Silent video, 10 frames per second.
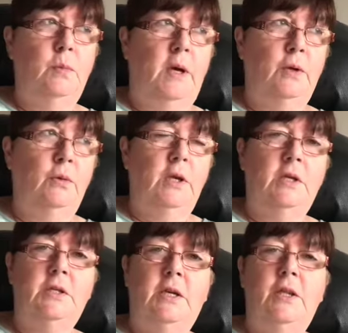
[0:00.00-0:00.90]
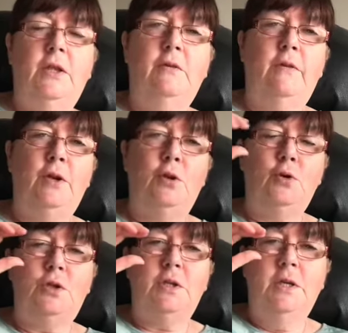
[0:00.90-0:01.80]
but I don't think it's anything very
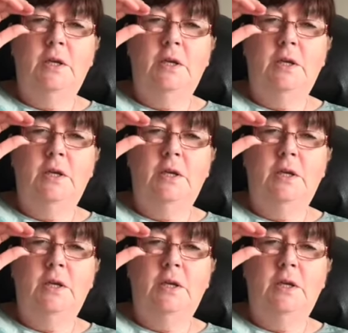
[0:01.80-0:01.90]
good.